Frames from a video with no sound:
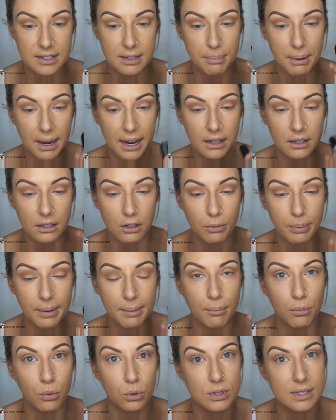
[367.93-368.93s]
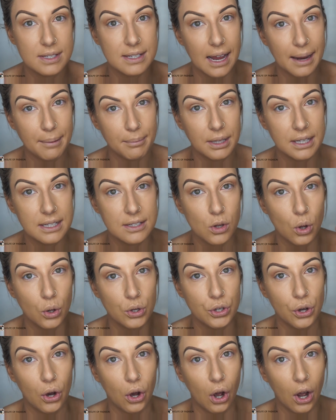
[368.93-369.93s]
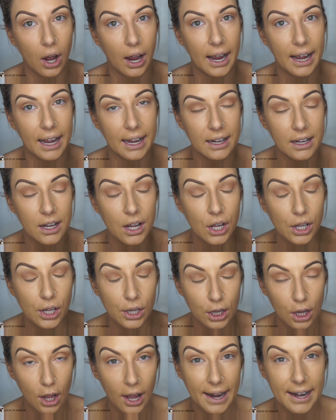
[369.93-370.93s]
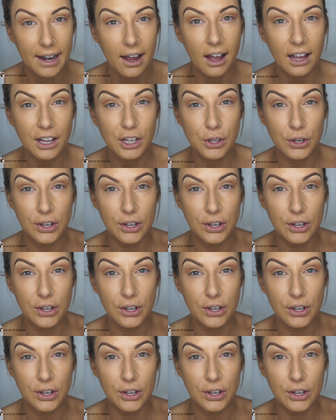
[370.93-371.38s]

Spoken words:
to be a little bit more seamless on your eyeliner,